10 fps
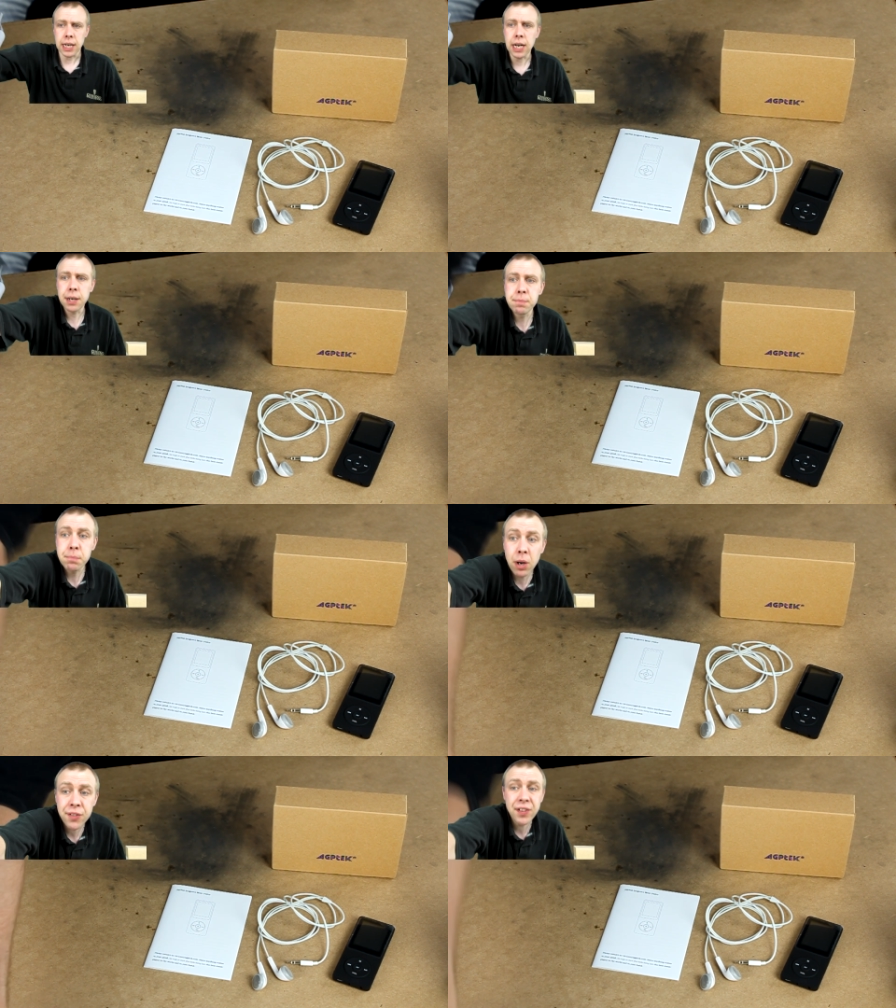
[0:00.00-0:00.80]

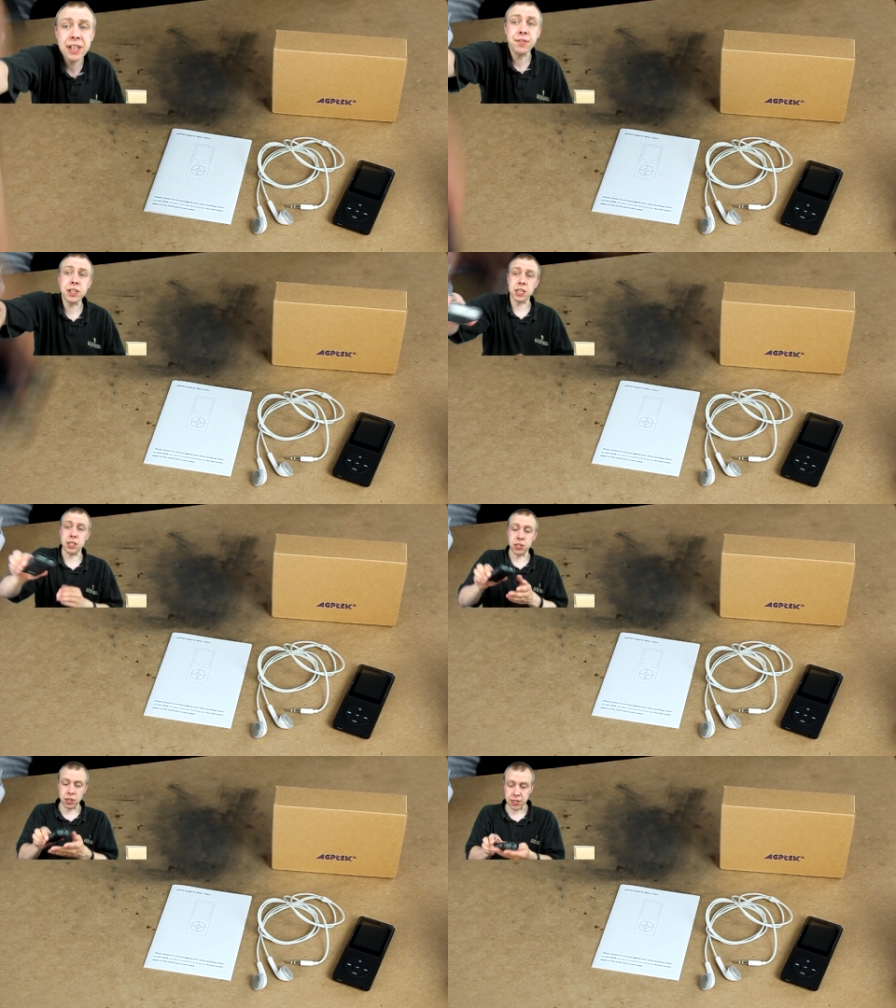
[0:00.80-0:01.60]
My favourite
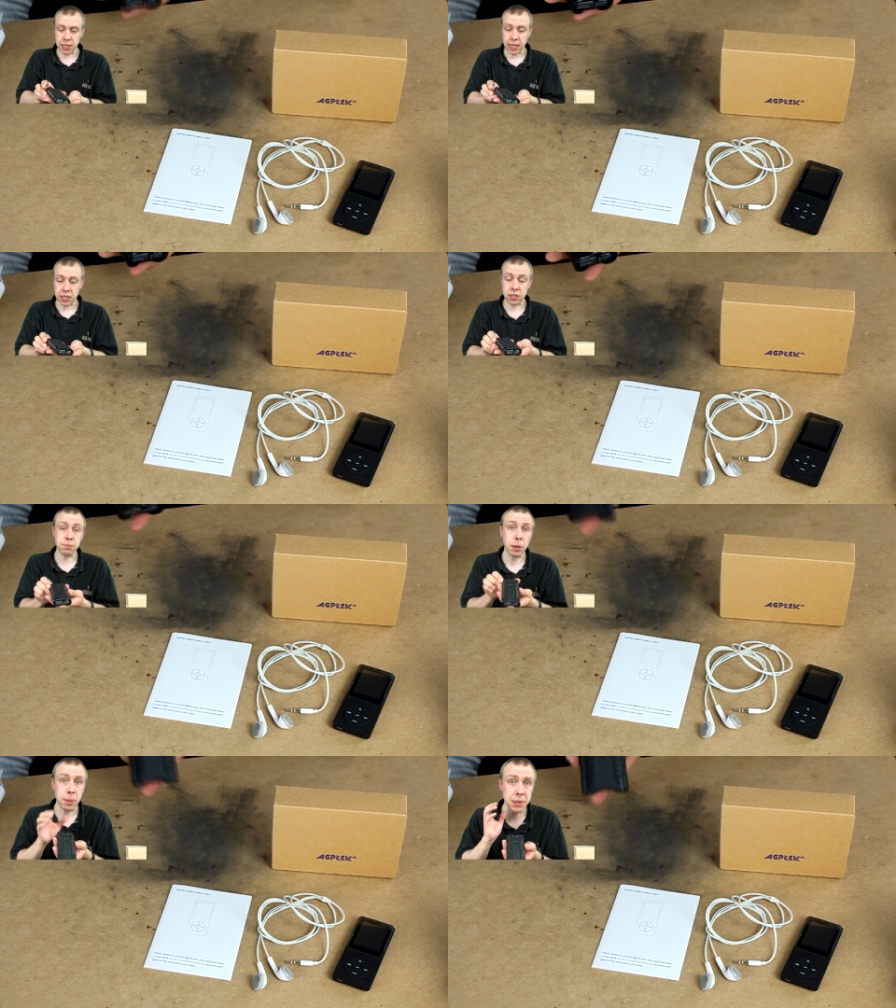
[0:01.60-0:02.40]
is using, as
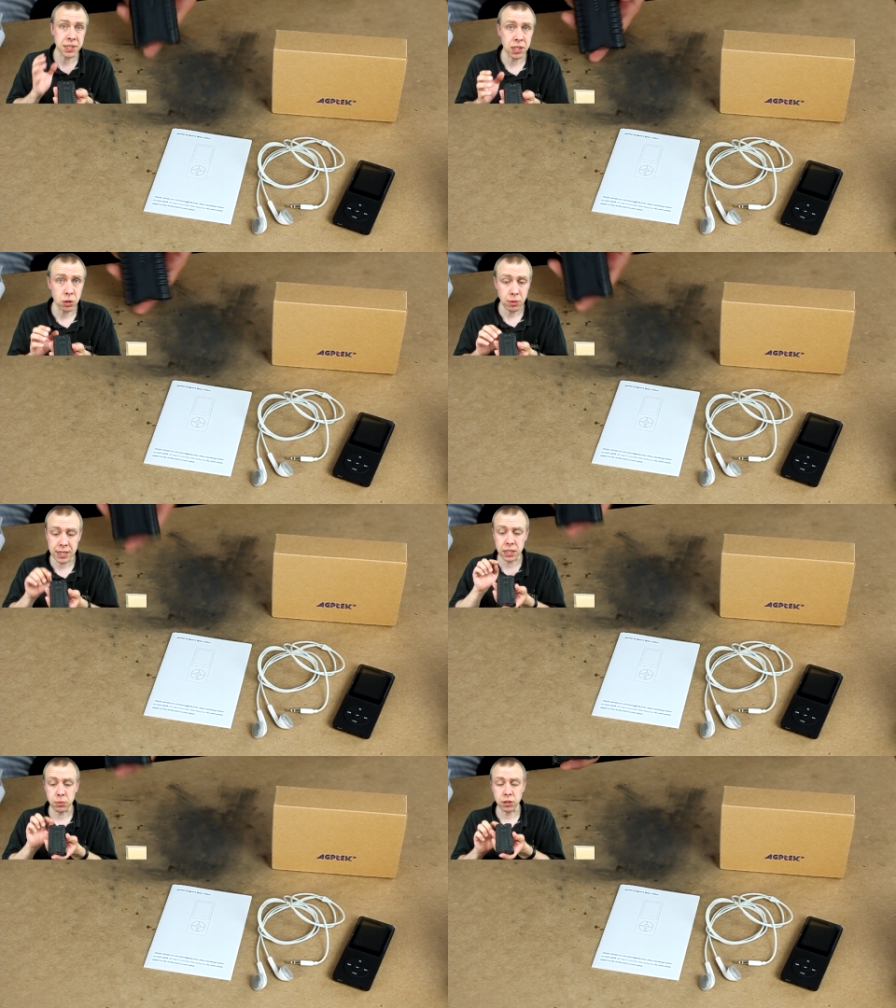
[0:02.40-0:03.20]
you've probably seen
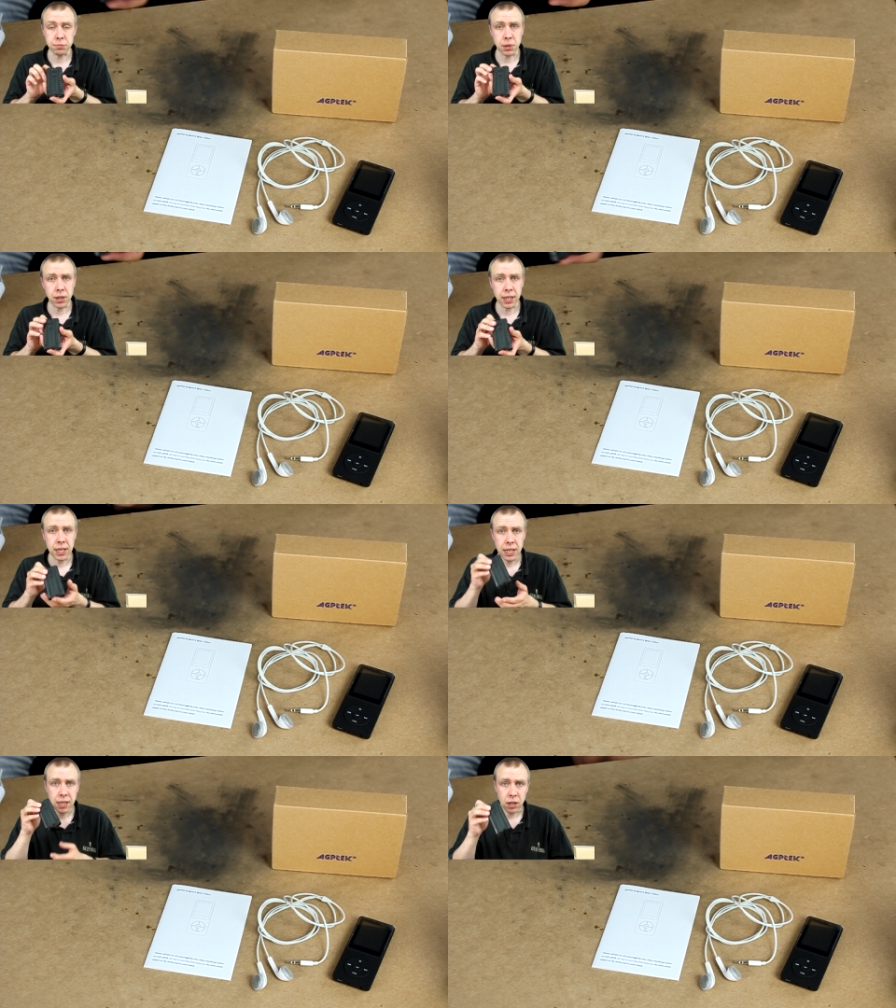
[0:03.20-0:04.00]
already, one of my
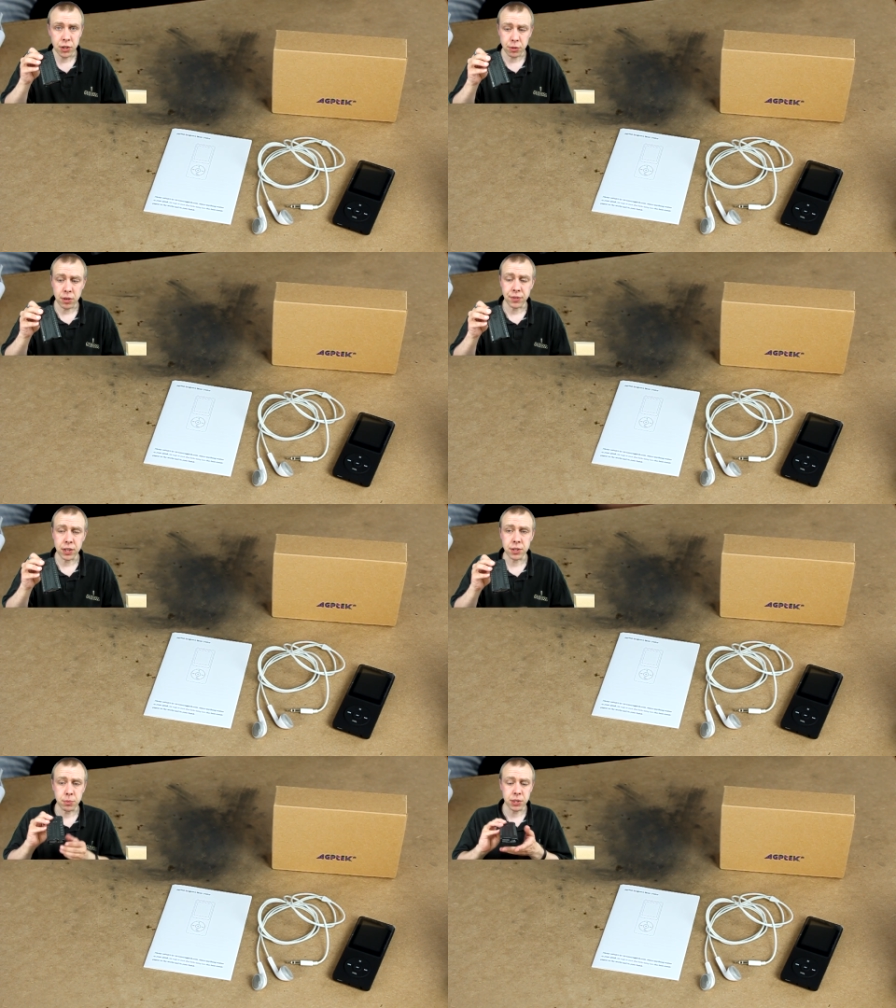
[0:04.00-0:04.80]
other
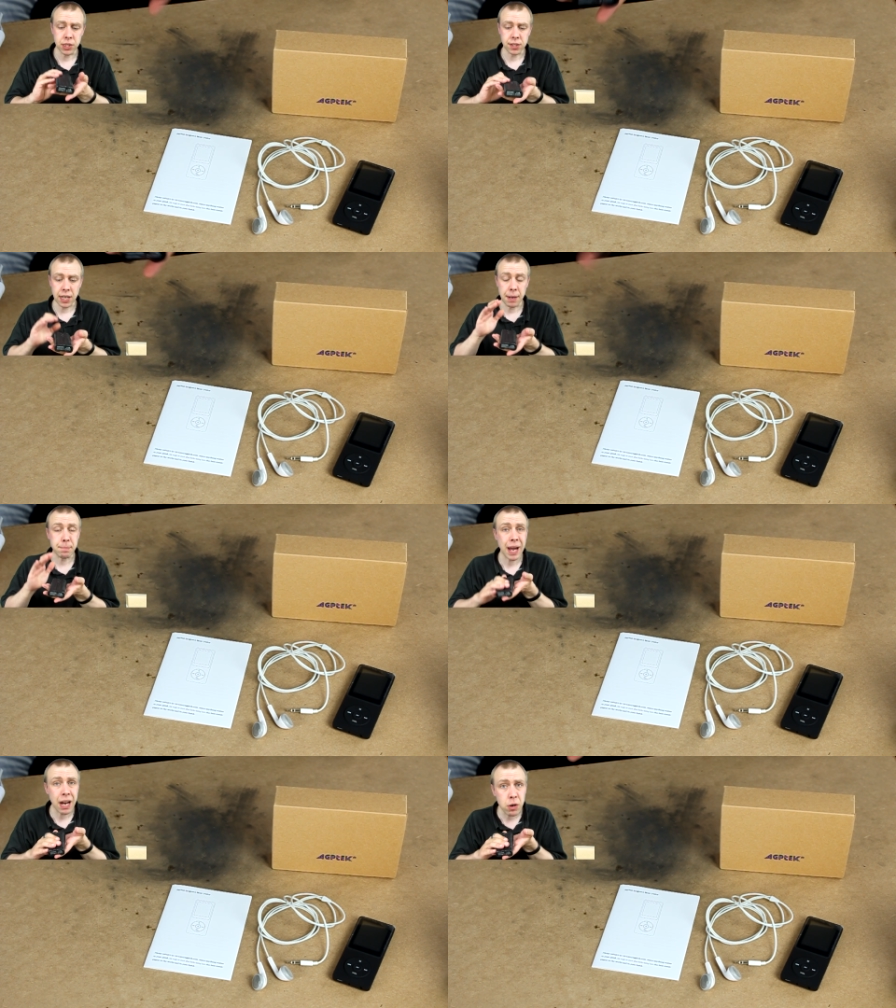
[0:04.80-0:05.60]
reviews, which is a
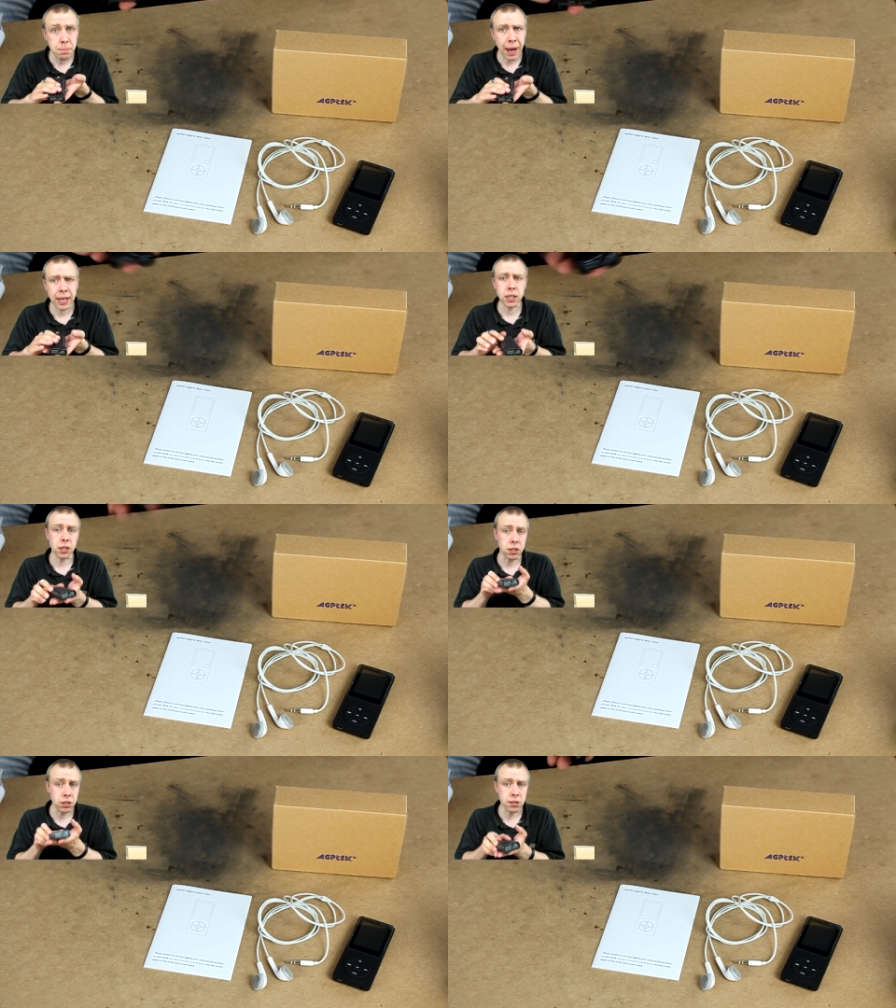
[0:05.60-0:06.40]
power bank.
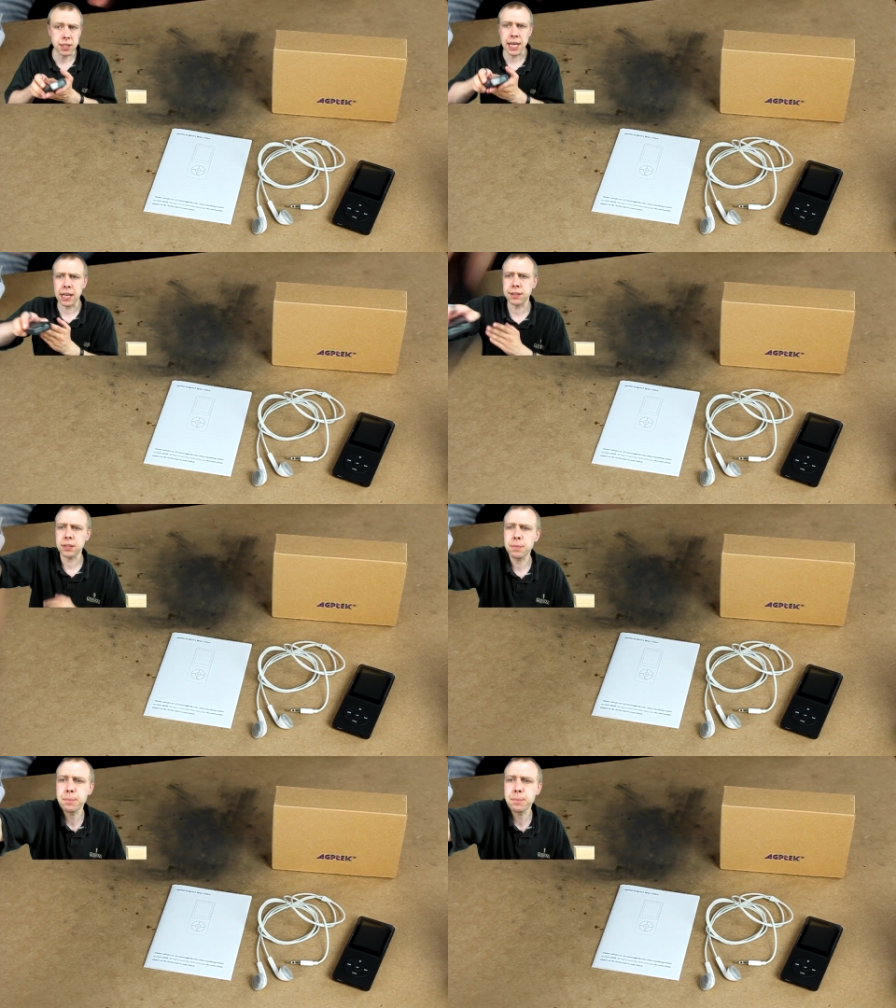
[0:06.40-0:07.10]
You can use that.